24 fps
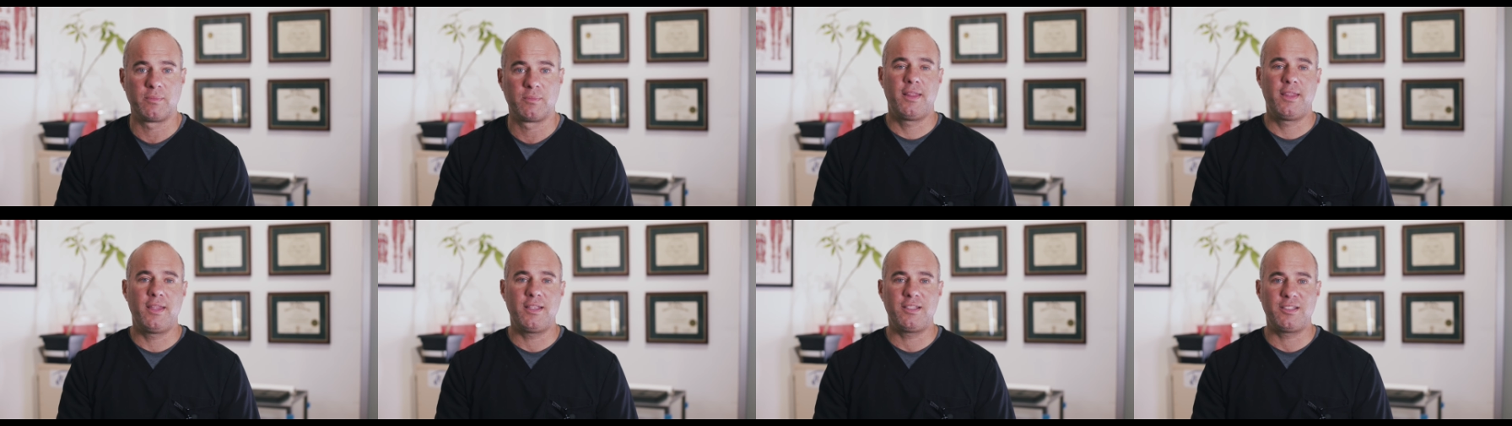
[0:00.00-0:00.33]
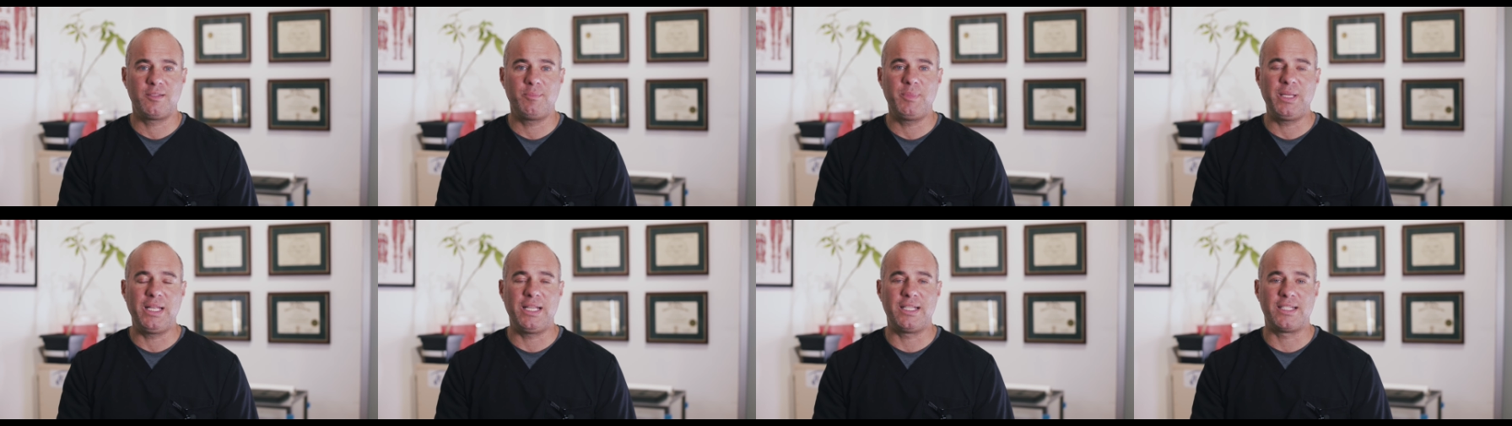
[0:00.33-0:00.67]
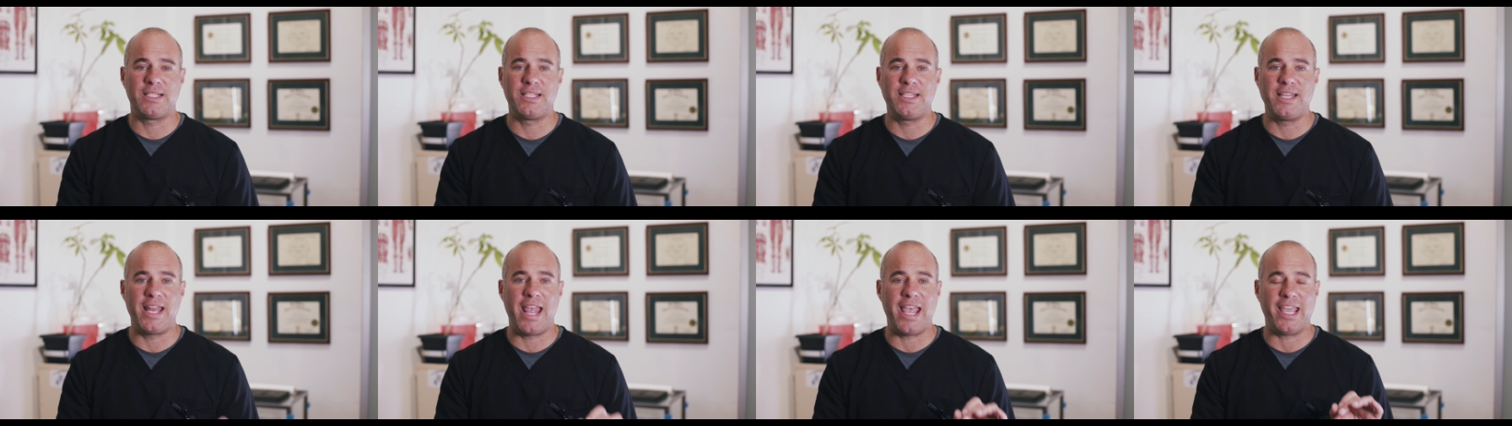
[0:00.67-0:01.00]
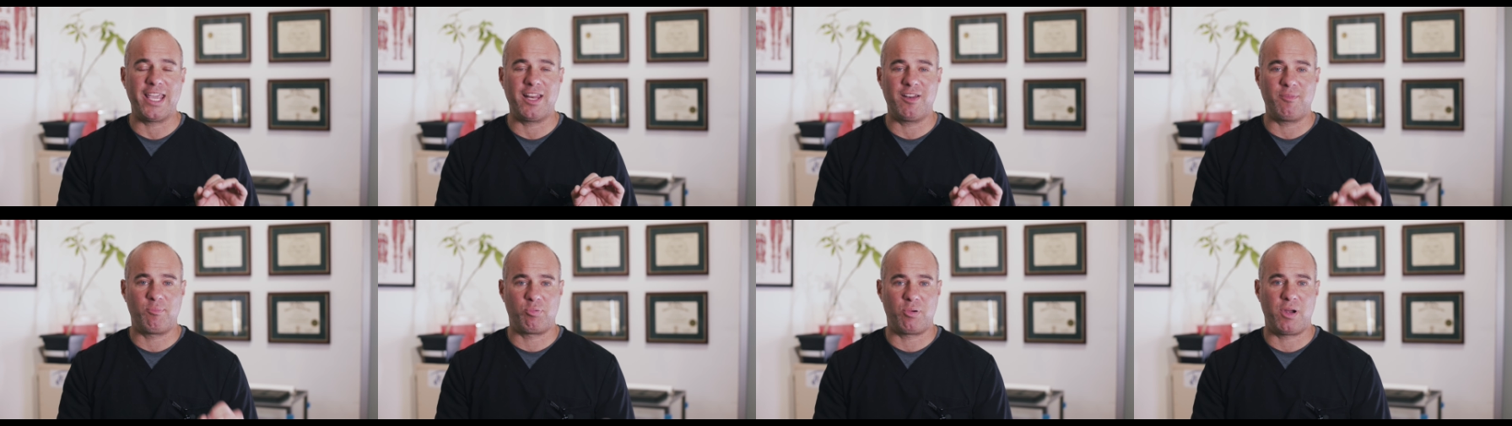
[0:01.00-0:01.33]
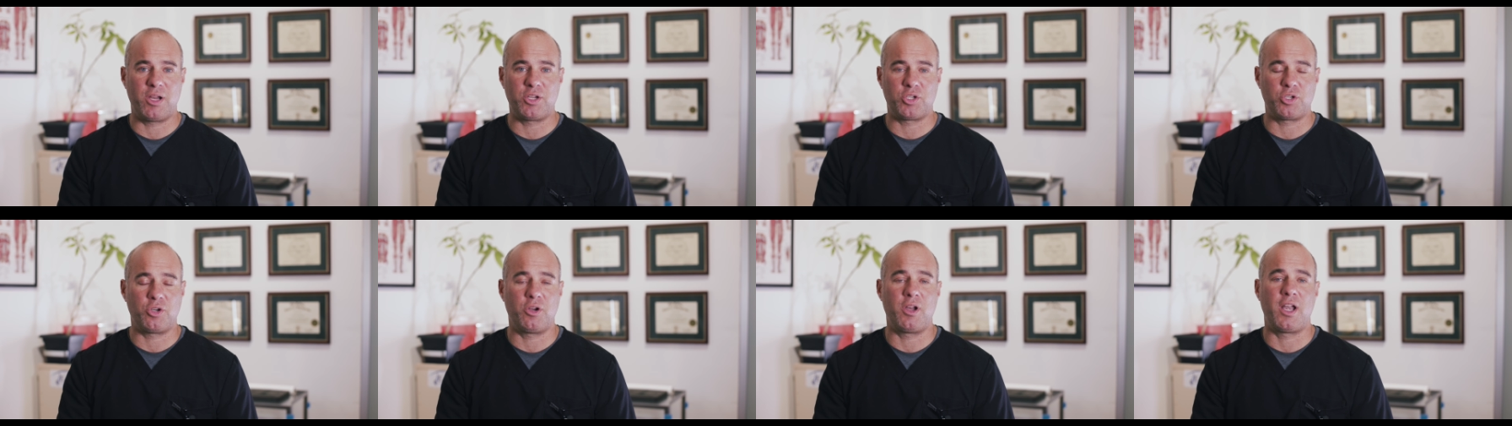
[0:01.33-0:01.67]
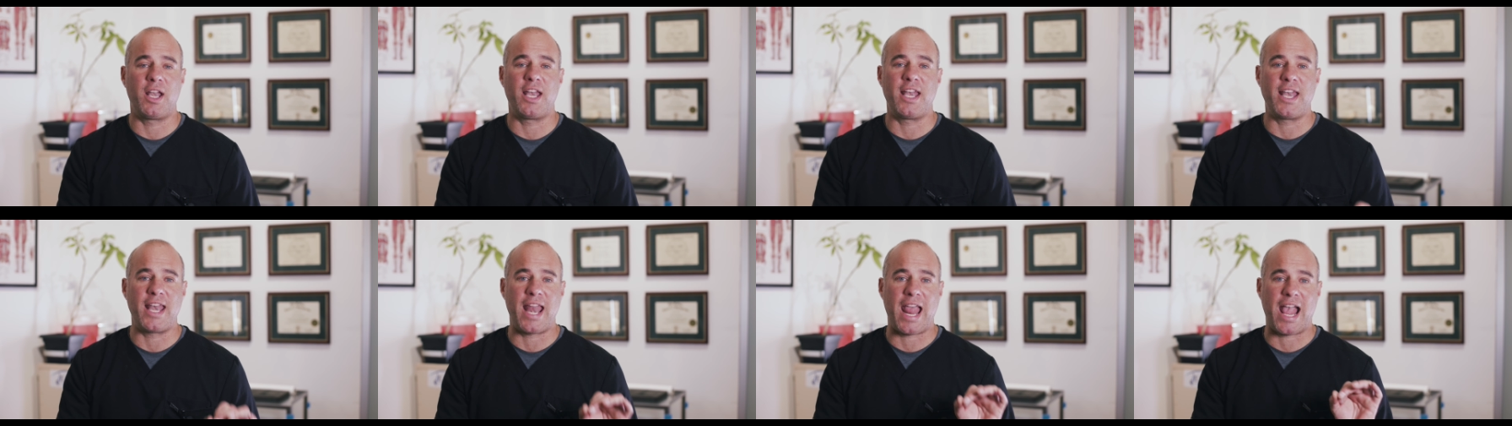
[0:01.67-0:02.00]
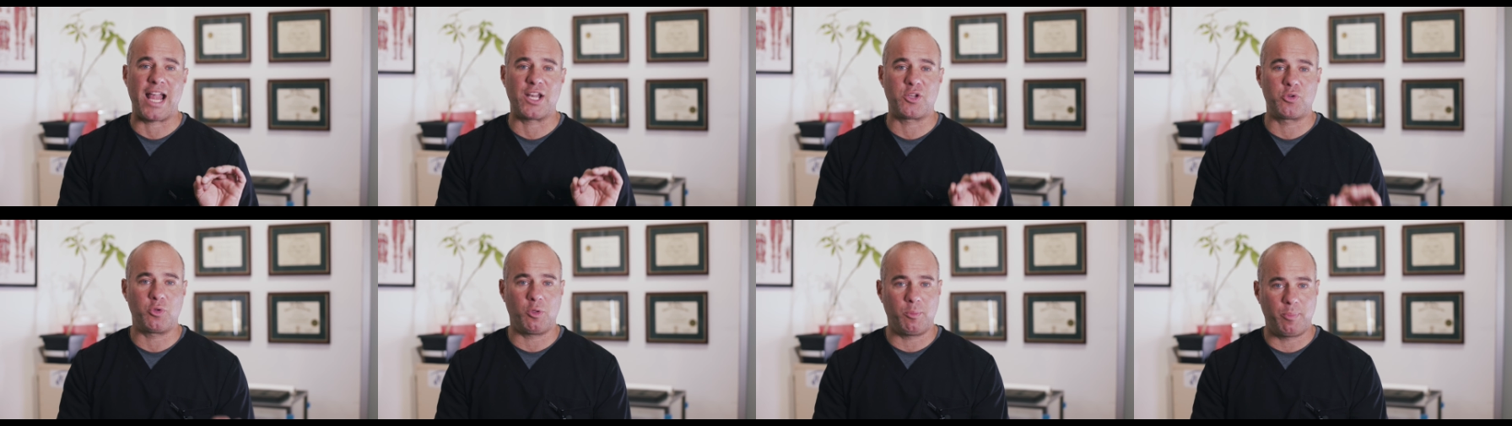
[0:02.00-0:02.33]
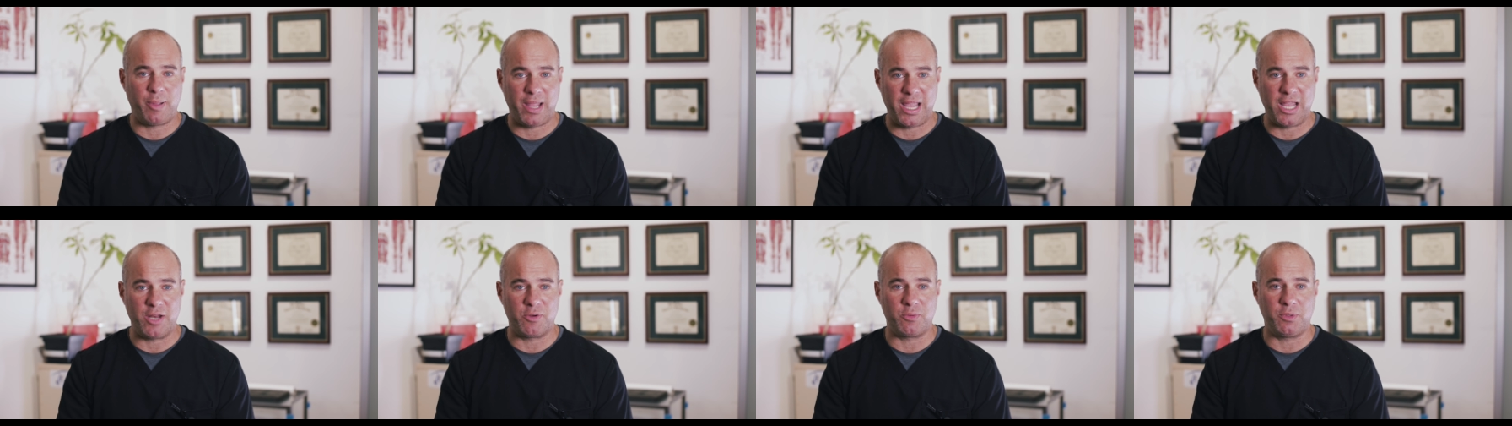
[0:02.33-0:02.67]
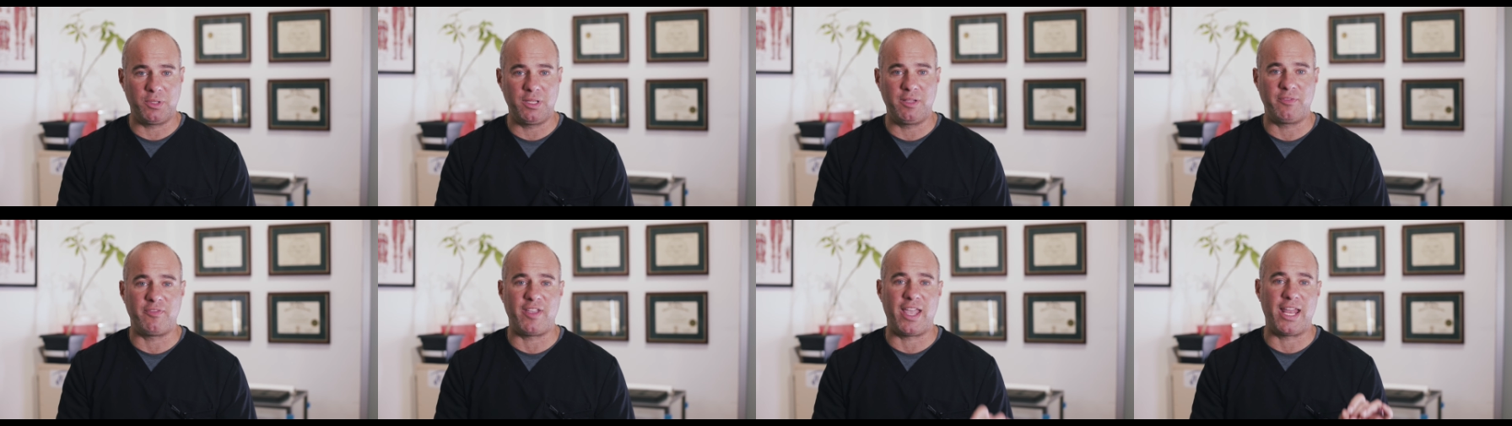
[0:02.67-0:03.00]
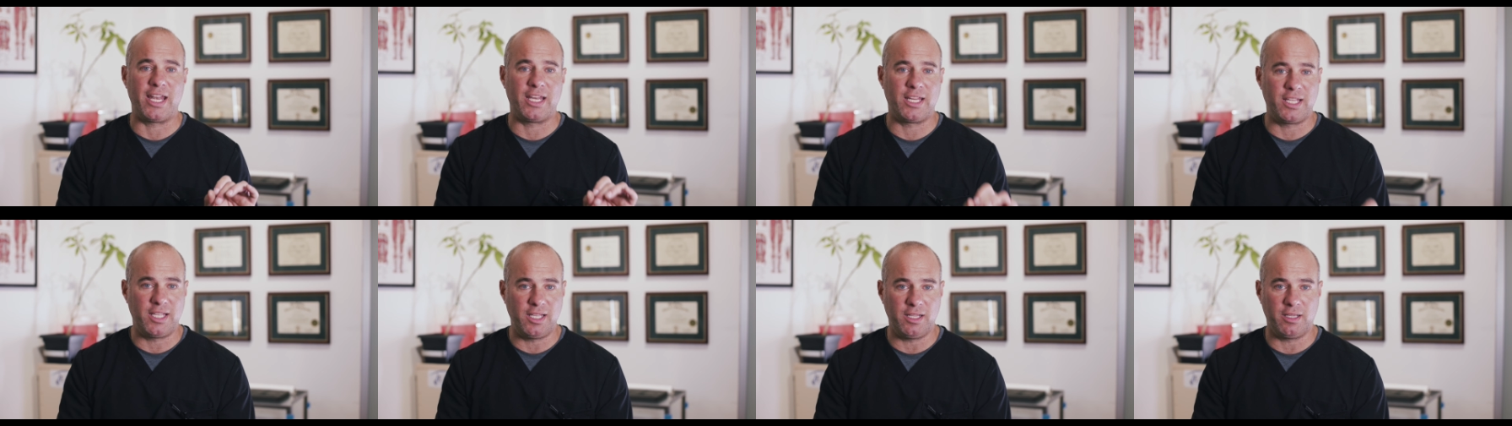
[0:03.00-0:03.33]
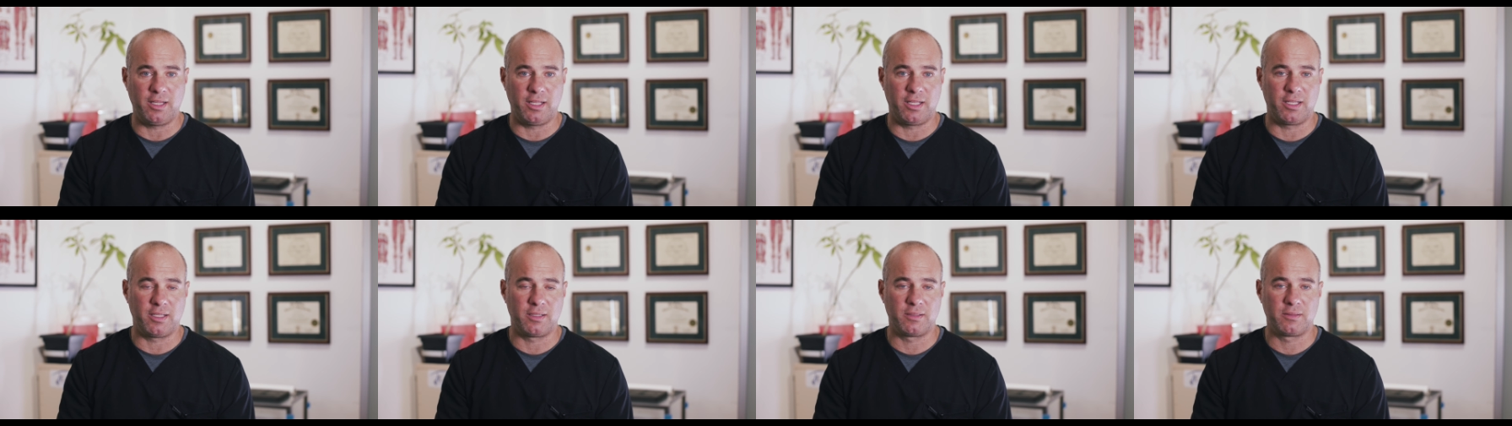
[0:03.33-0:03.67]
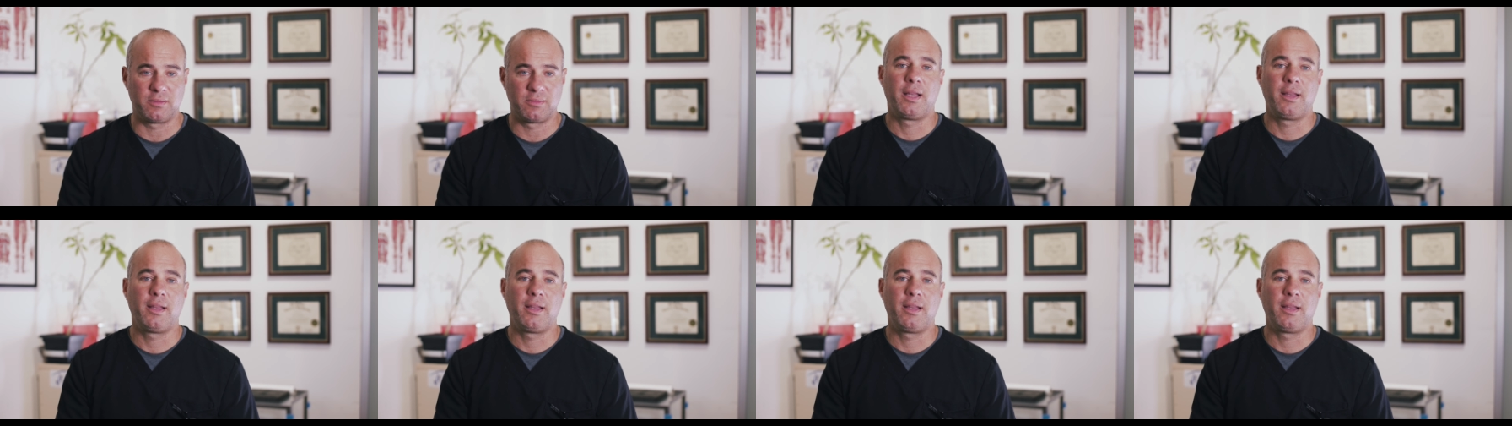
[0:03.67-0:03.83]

This means negative pressure, natural pain relief, and healing,